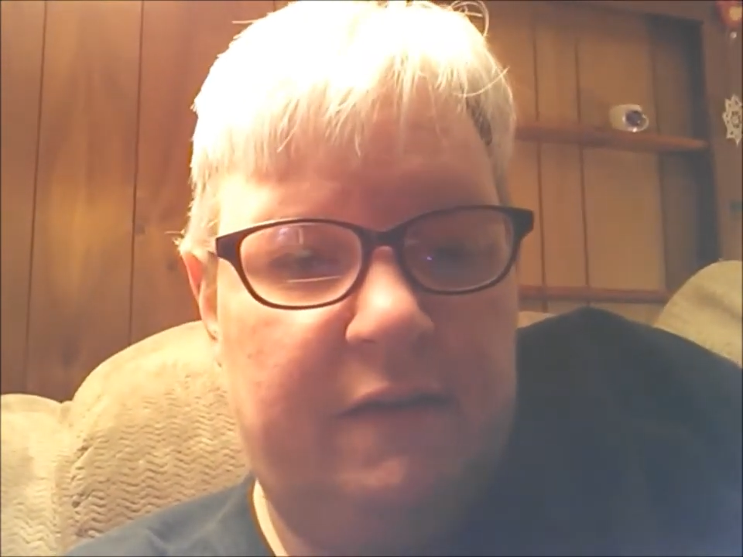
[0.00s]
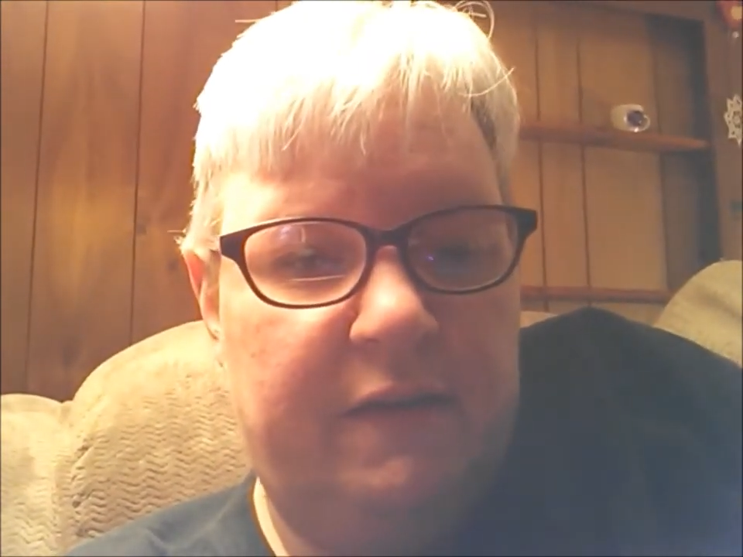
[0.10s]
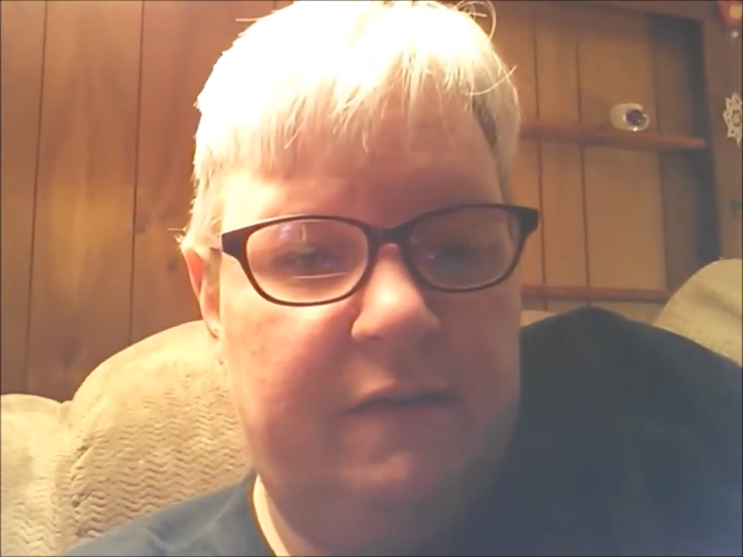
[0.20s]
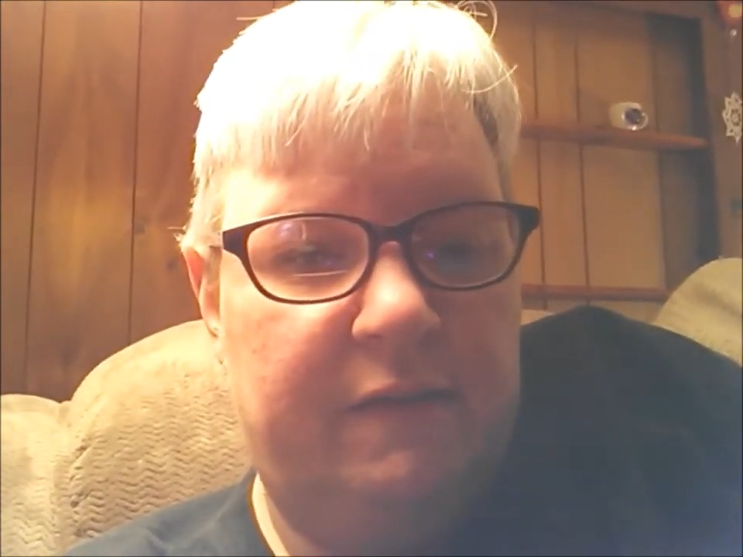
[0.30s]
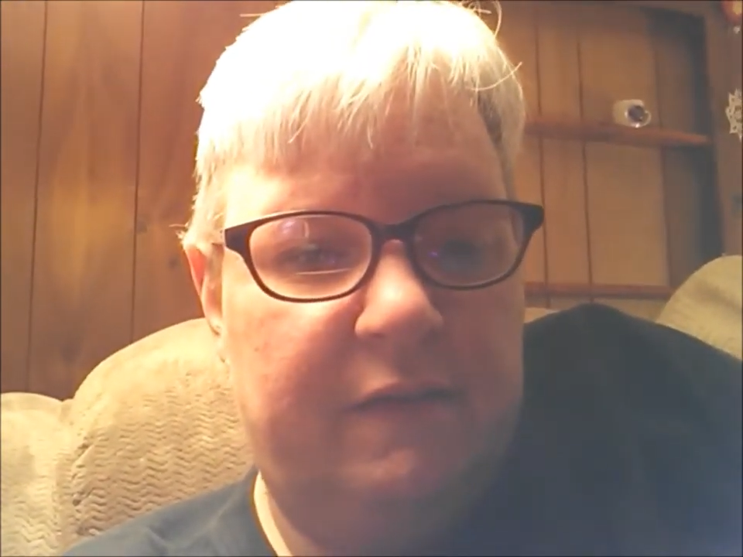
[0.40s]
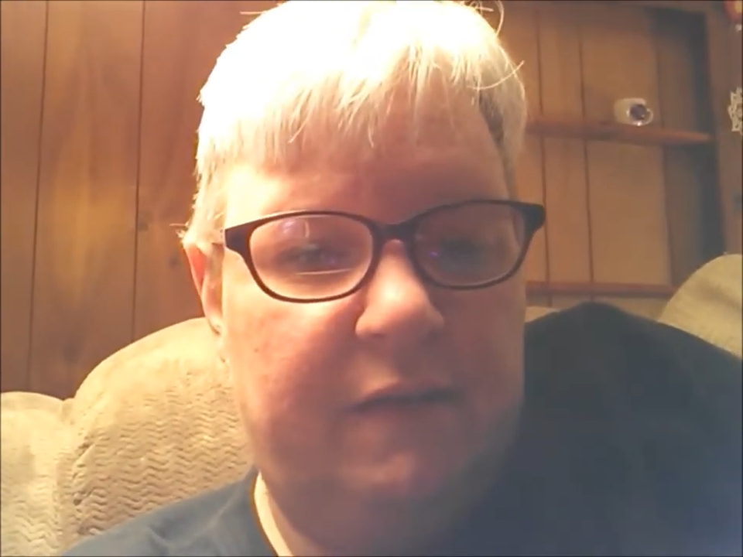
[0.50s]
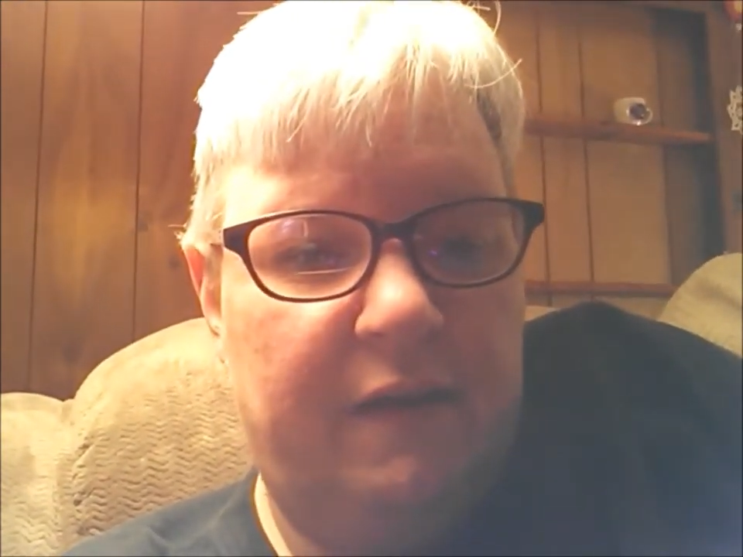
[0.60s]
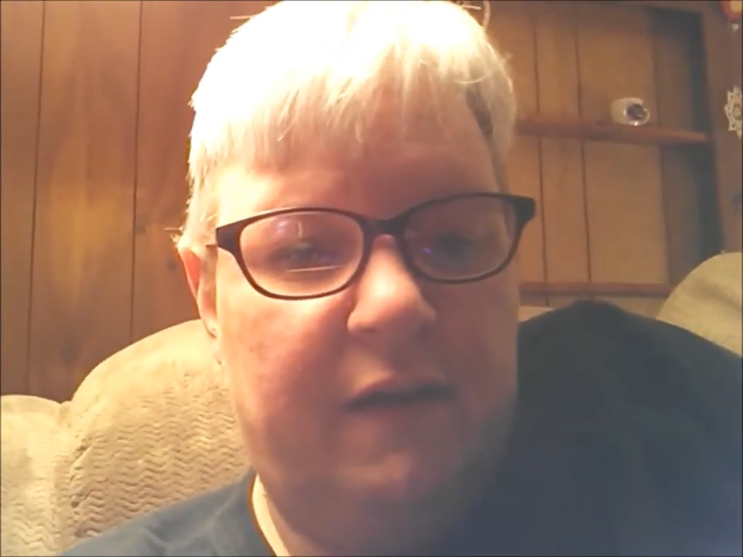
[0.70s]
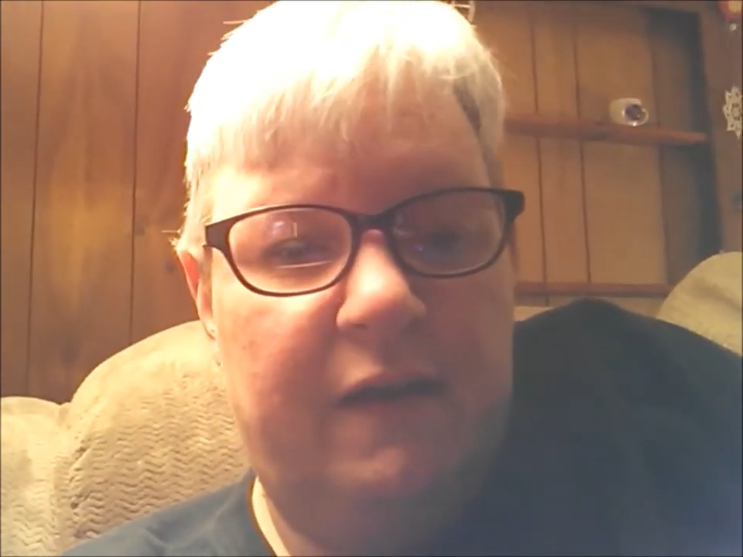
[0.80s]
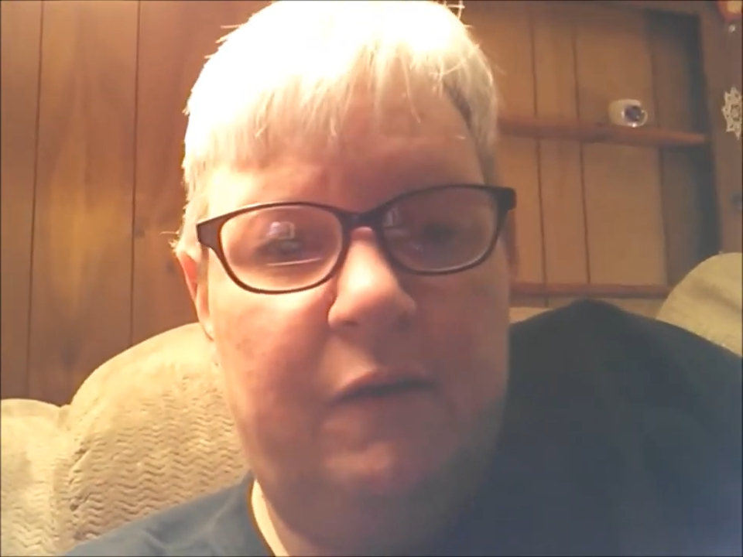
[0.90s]
And
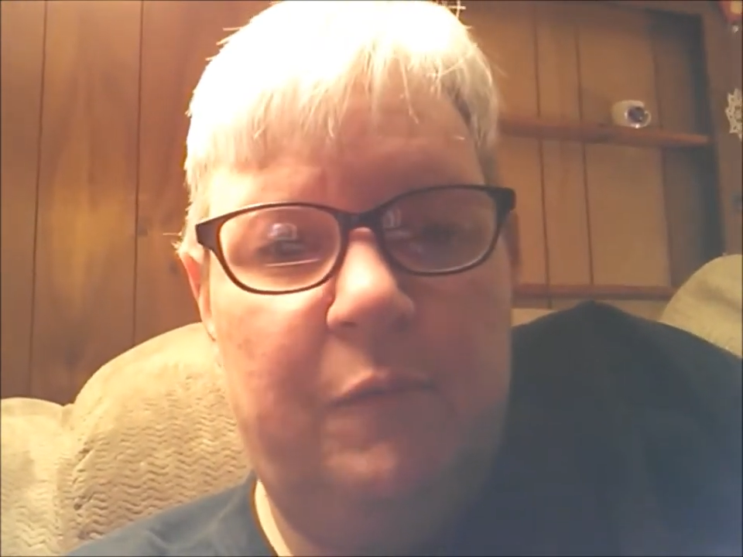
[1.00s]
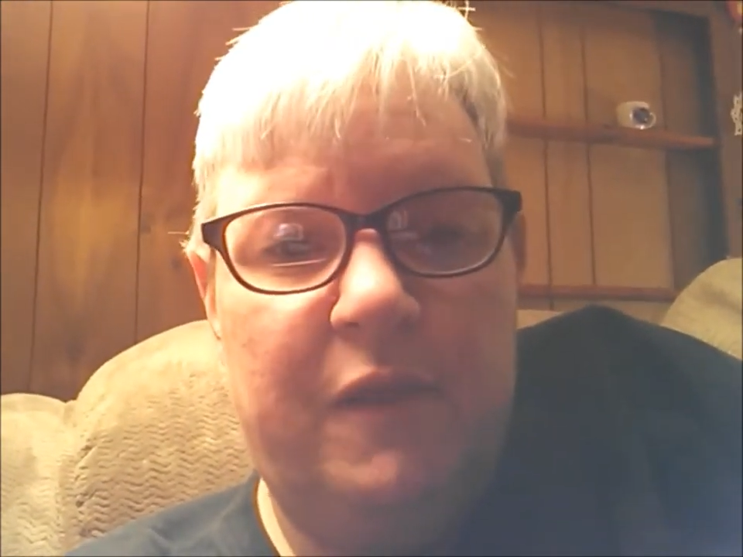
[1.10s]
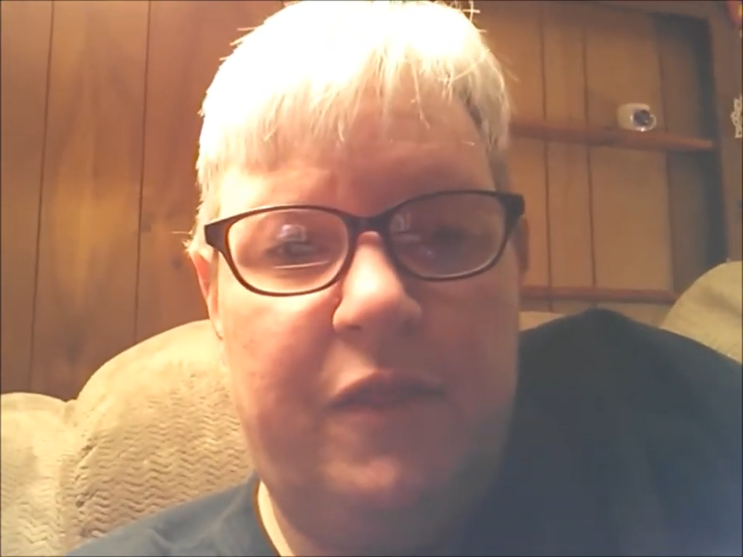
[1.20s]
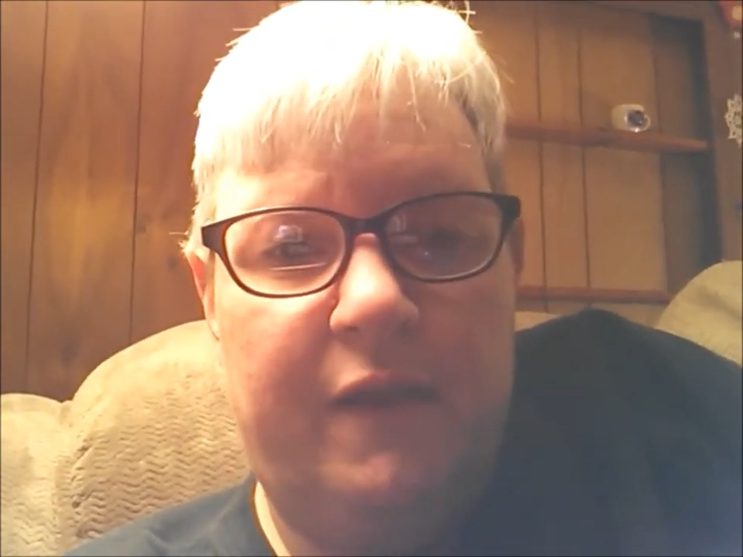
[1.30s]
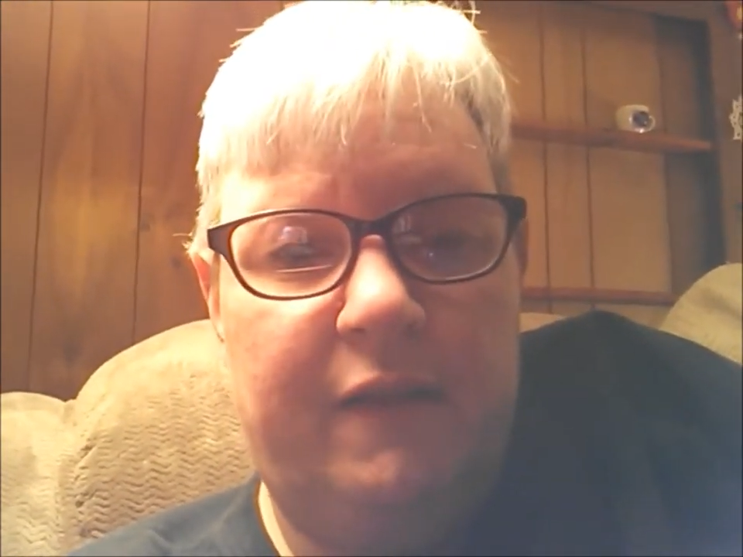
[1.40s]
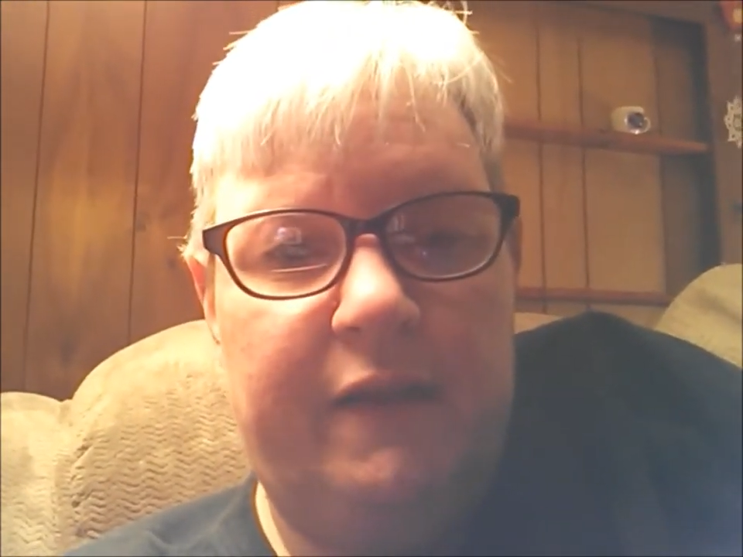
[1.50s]
it would be thick